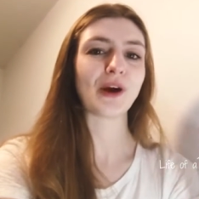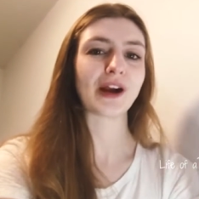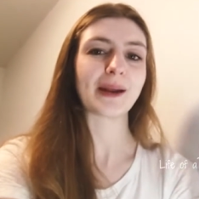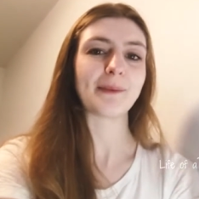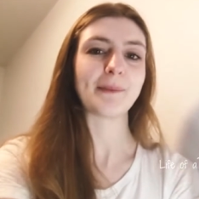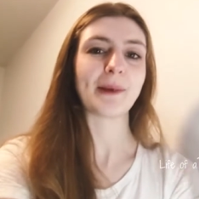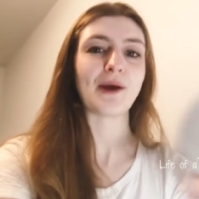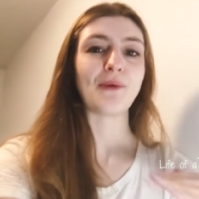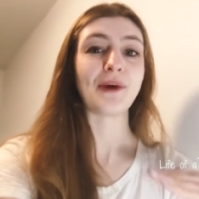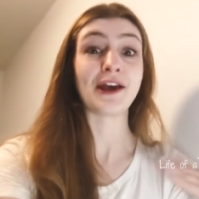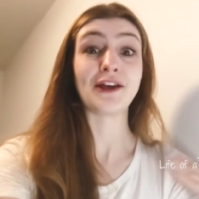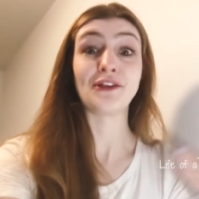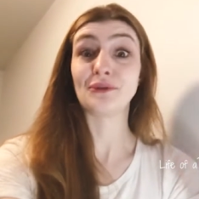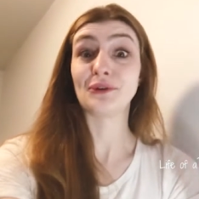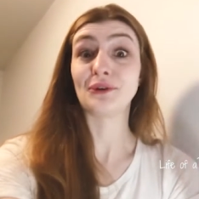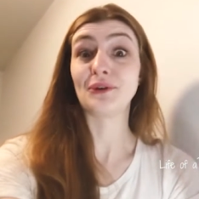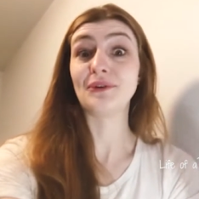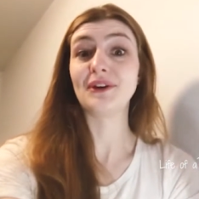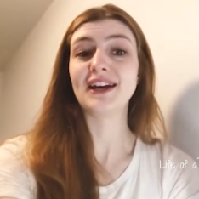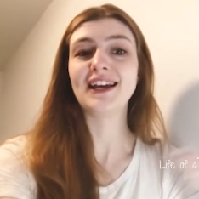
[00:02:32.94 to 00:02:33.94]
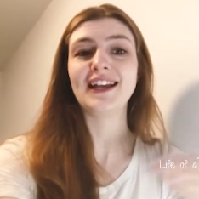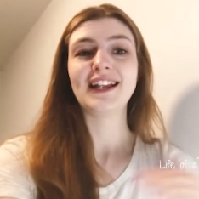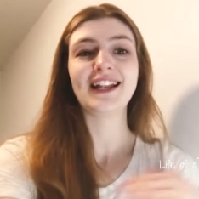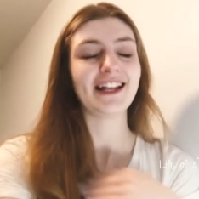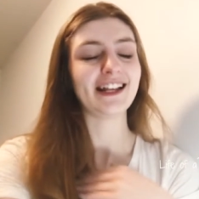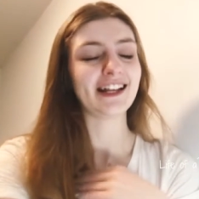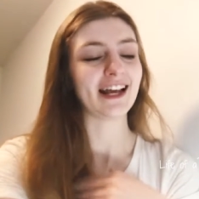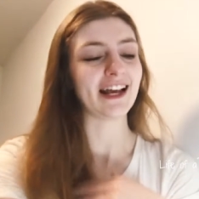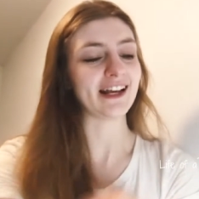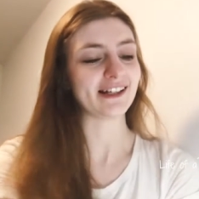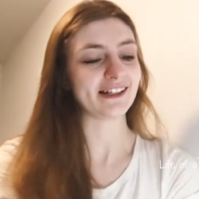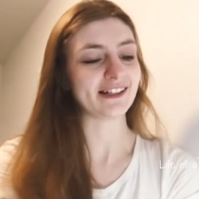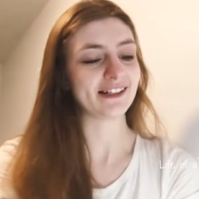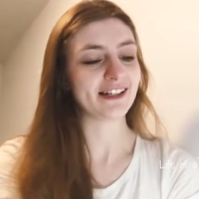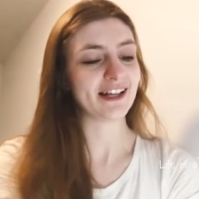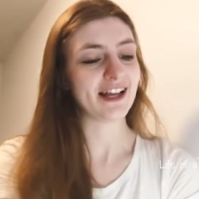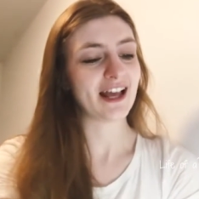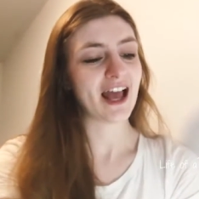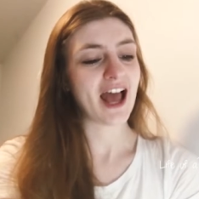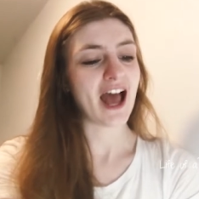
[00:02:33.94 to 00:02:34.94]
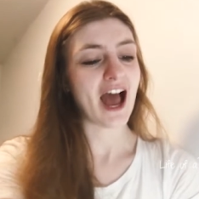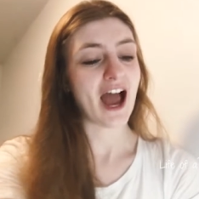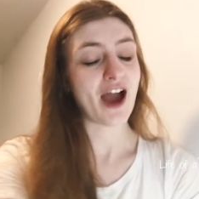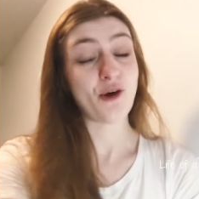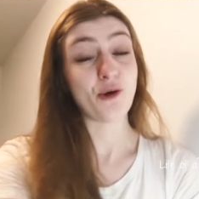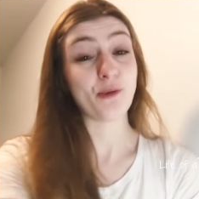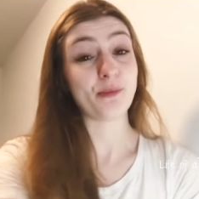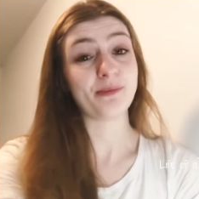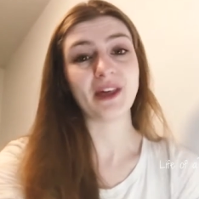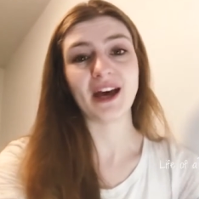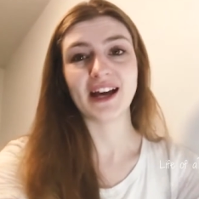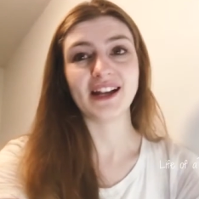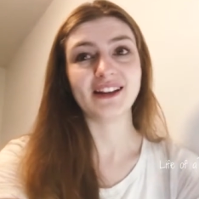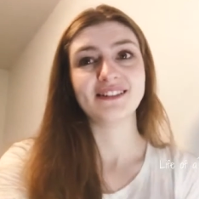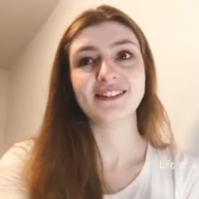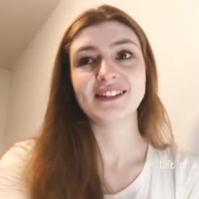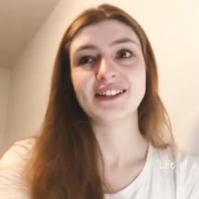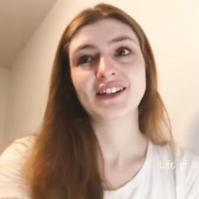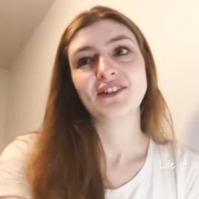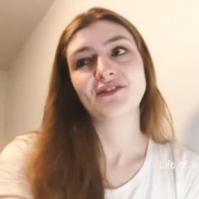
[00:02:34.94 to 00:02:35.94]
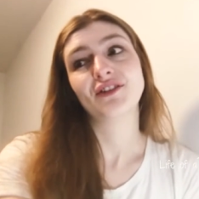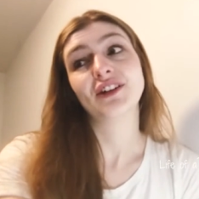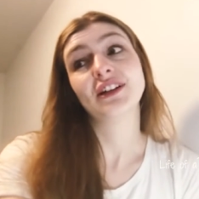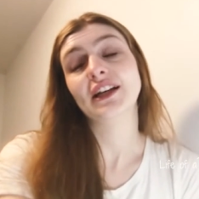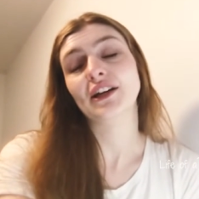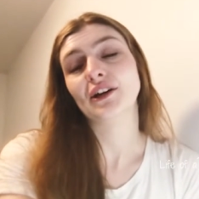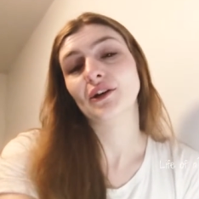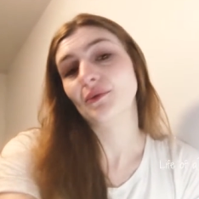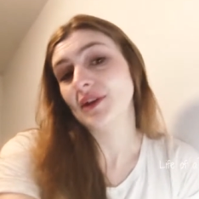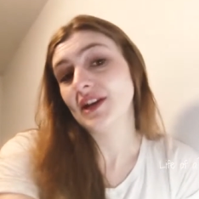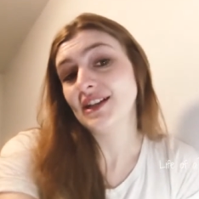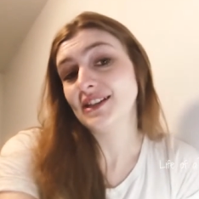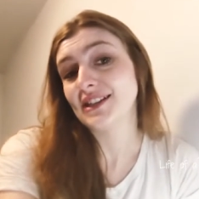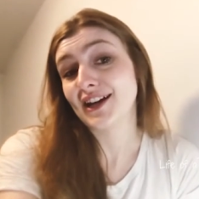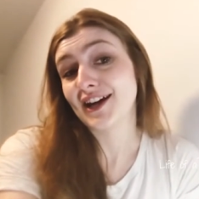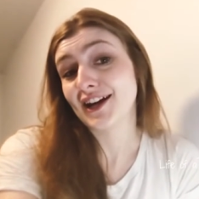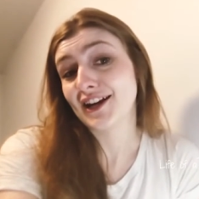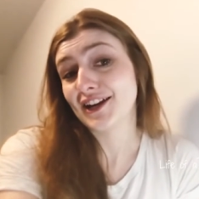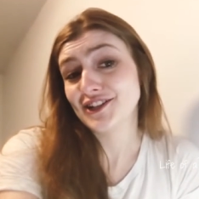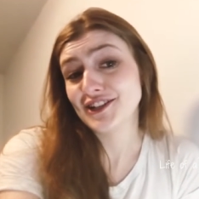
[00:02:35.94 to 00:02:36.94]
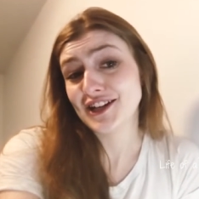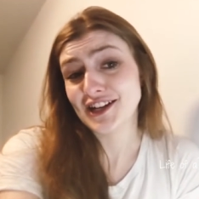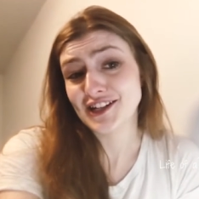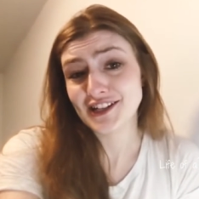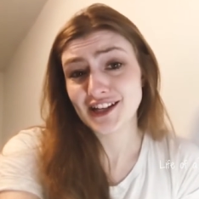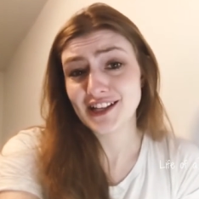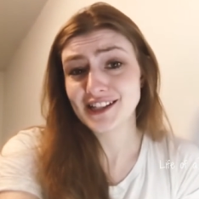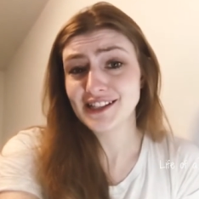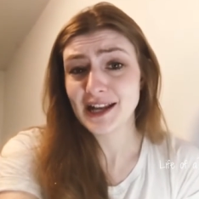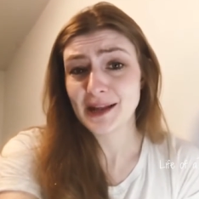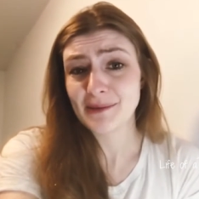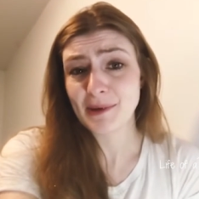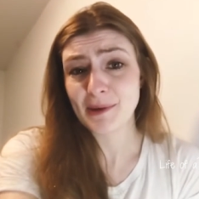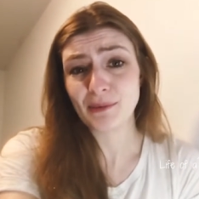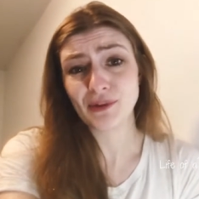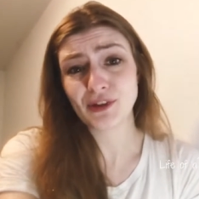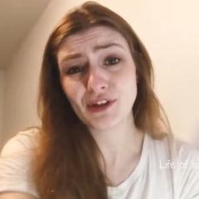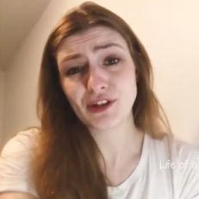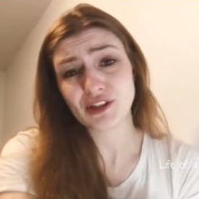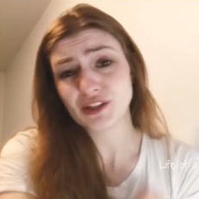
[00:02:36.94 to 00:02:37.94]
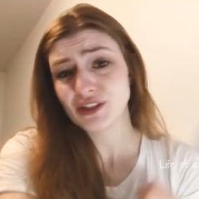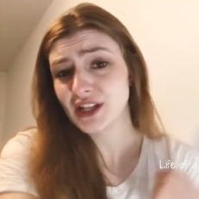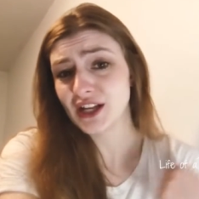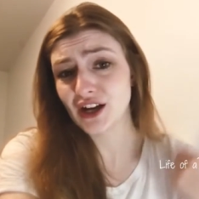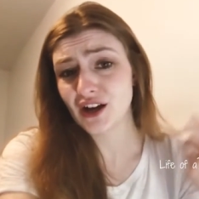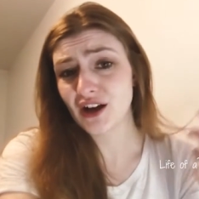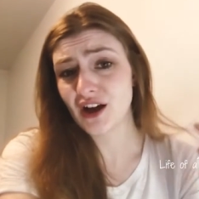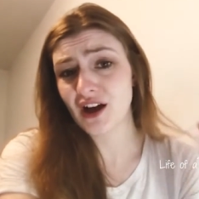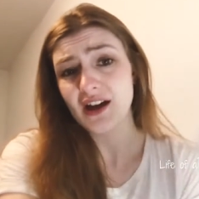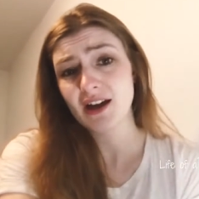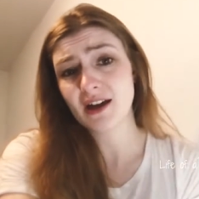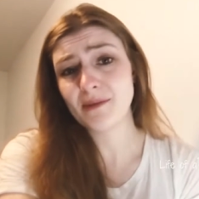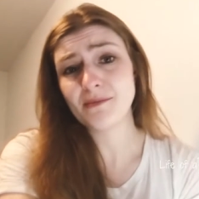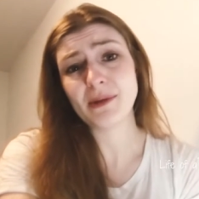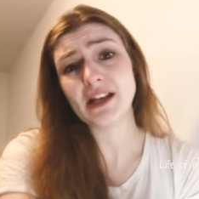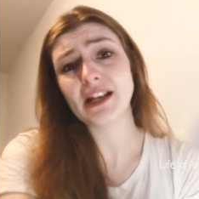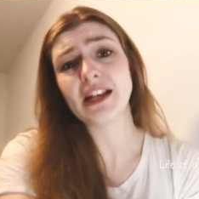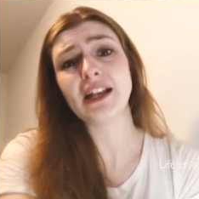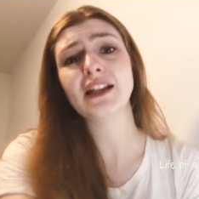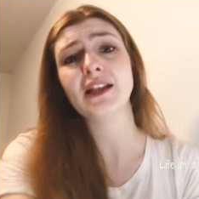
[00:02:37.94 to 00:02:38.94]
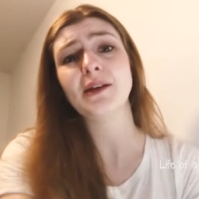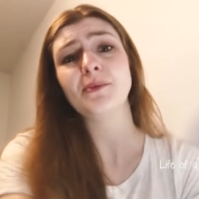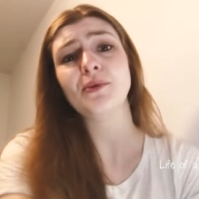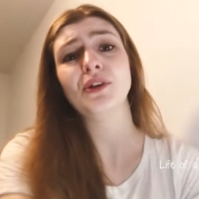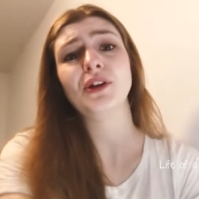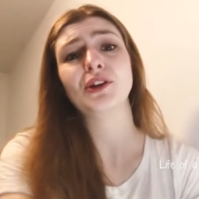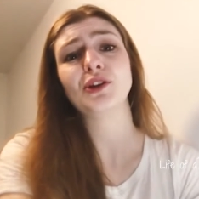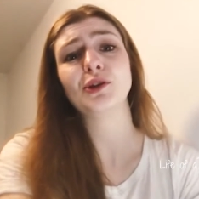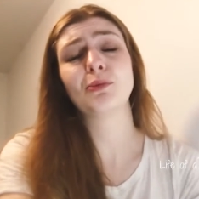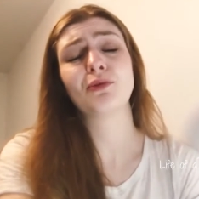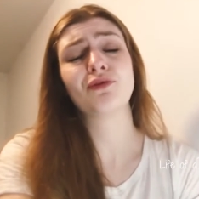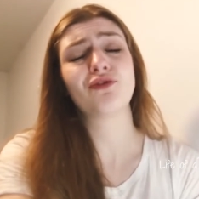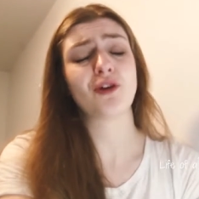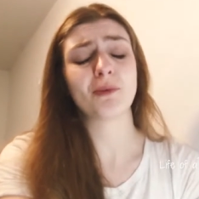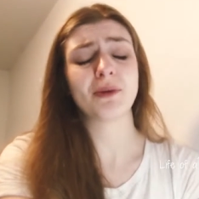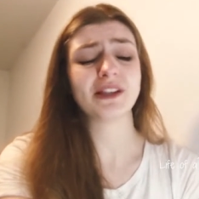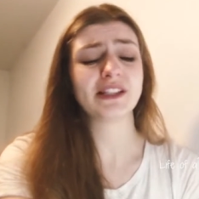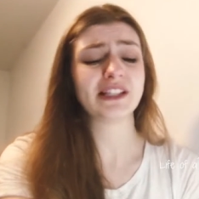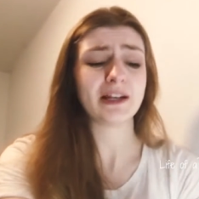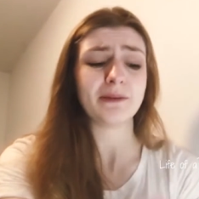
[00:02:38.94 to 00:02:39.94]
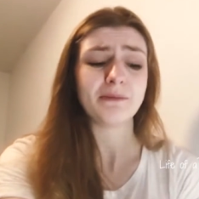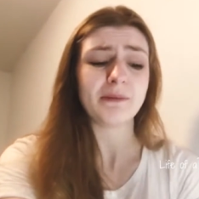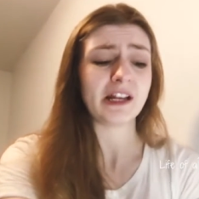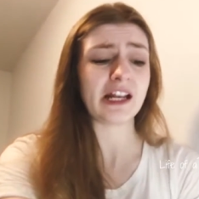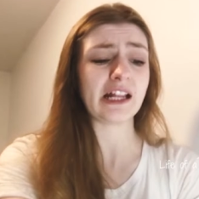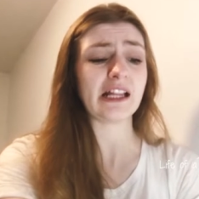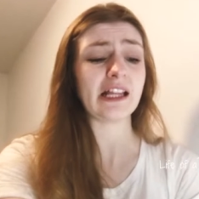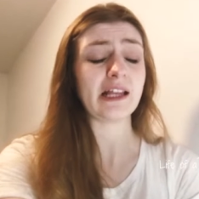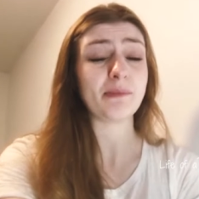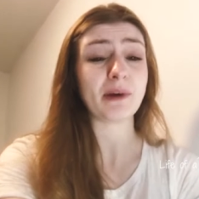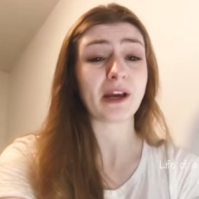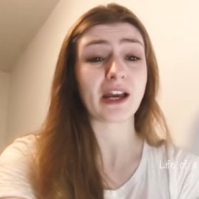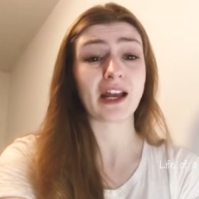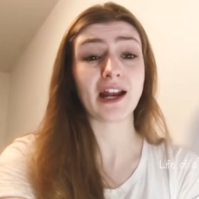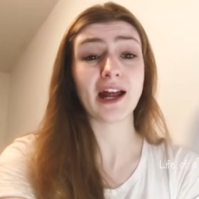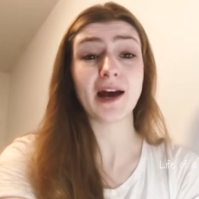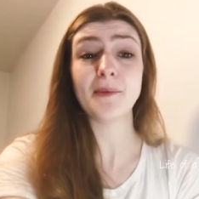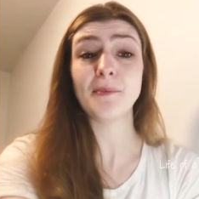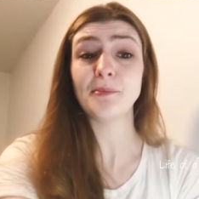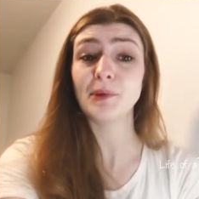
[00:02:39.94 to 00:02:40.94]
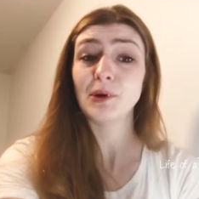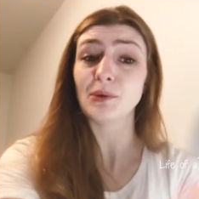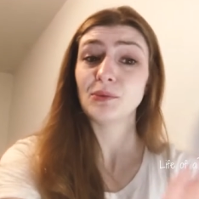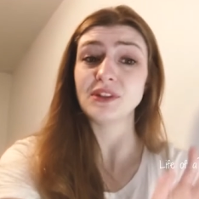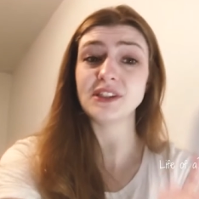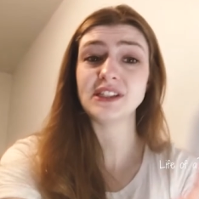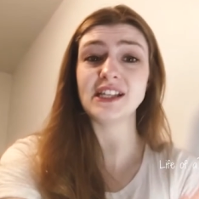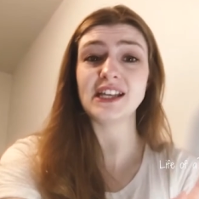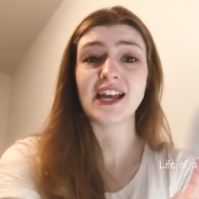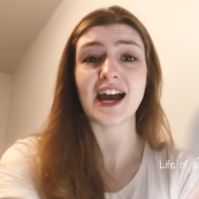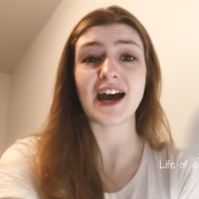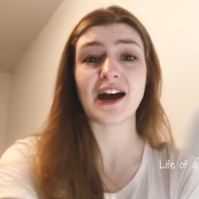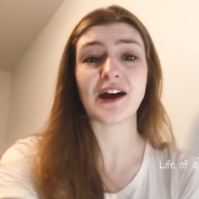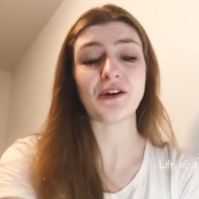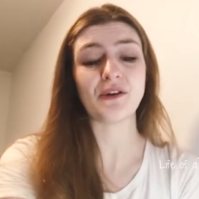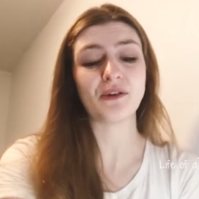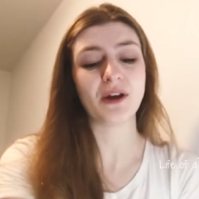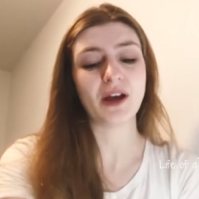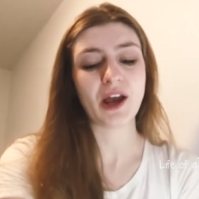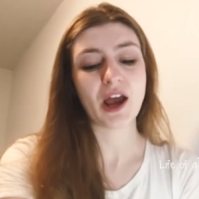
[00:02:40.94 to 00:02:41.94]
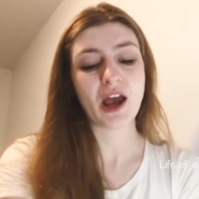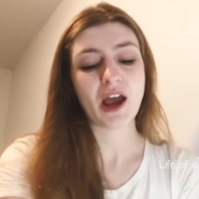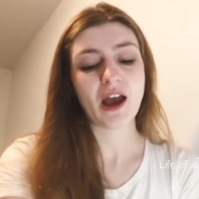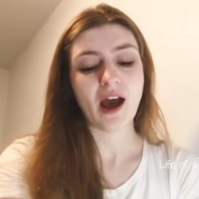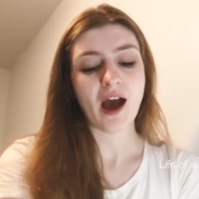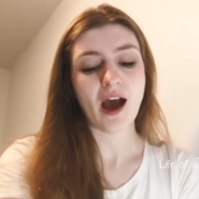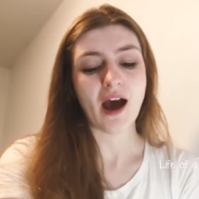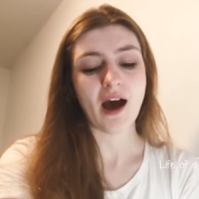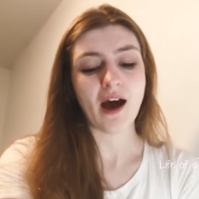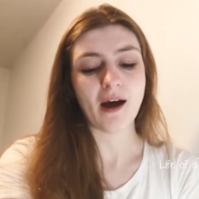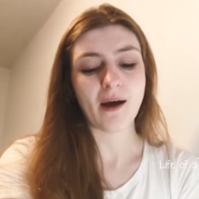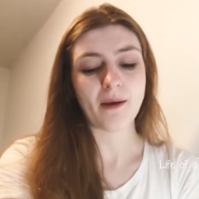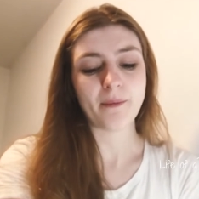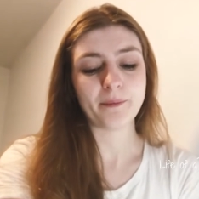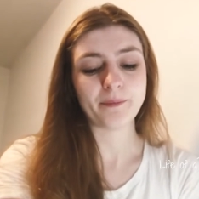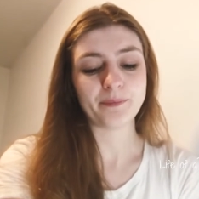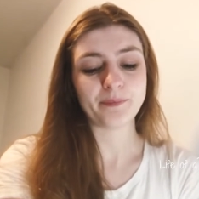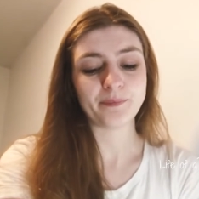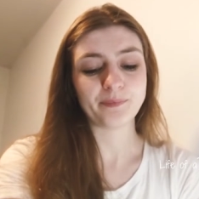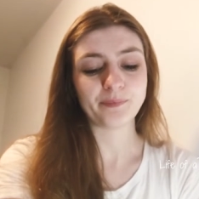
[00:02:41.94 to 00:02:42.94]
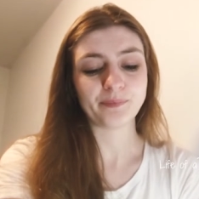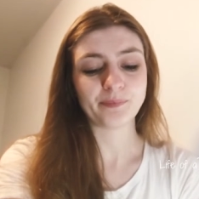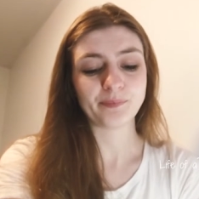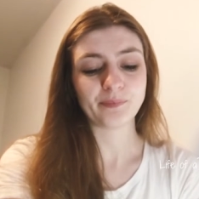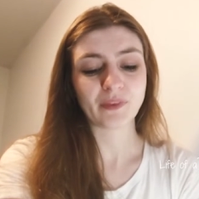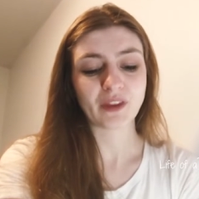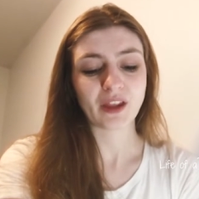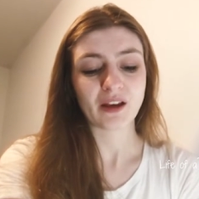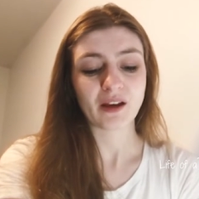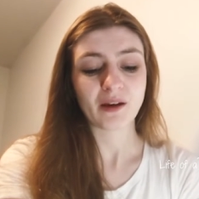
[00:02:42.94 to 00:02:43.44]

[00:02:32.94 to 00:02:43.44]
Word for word: working my way through it. And I, I hope that for later weeks that kind of changes and I'm able to just like immediately pull out the performance and immediately pick it up. But we'll see how um,